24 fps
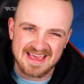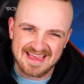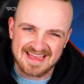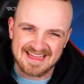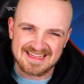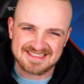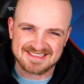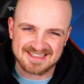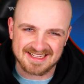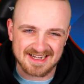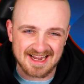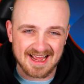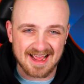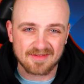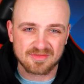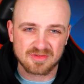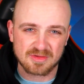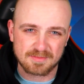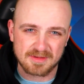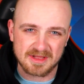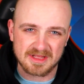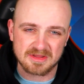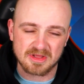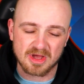it's going to have
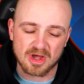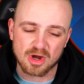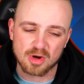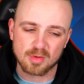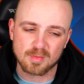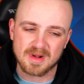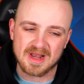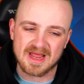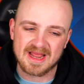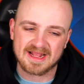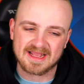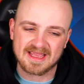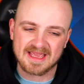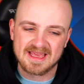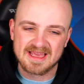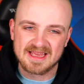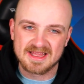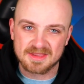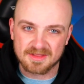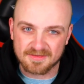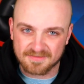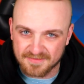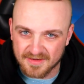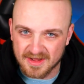to be in the home leg,
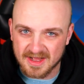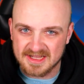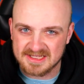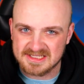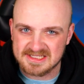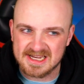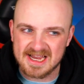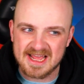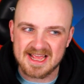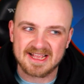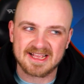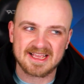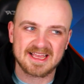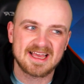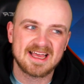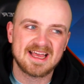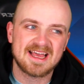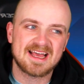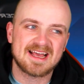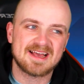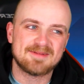the first leg,